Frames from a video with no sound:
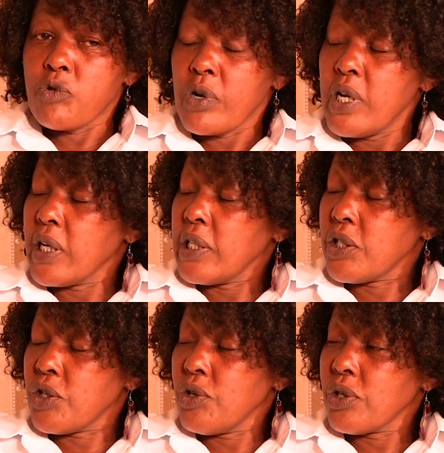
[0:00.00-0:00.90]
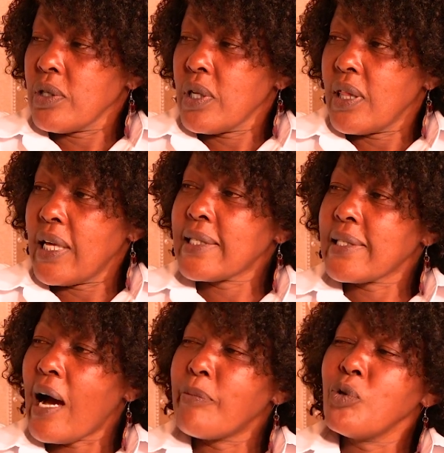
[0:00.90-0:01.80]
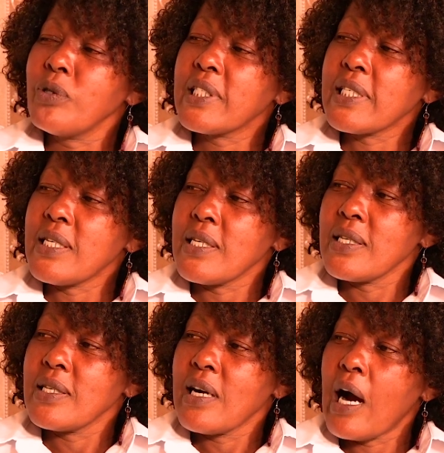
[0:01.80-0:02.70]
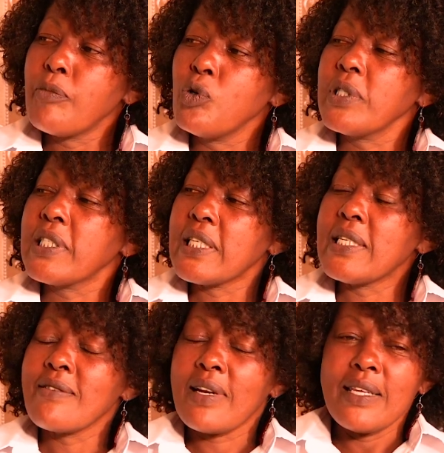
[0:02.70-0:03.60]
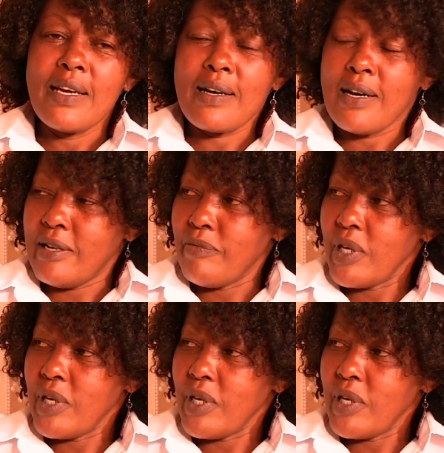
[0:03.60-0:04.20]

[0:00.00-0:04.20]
training institution. That's Abdul Sidi. Abdul Sidi Rally Academy.